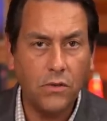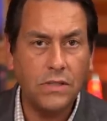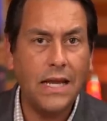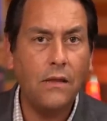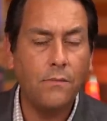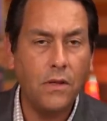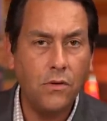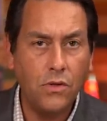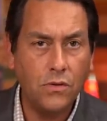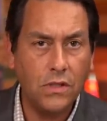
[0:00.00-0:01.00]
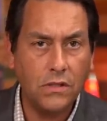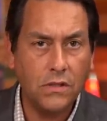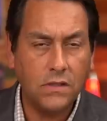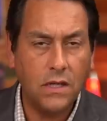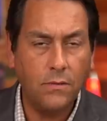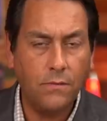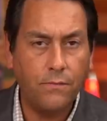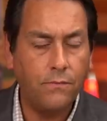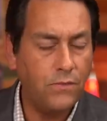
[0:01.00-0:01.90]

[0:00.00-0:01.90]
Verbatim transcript: Don't tell them that you're using sustainable.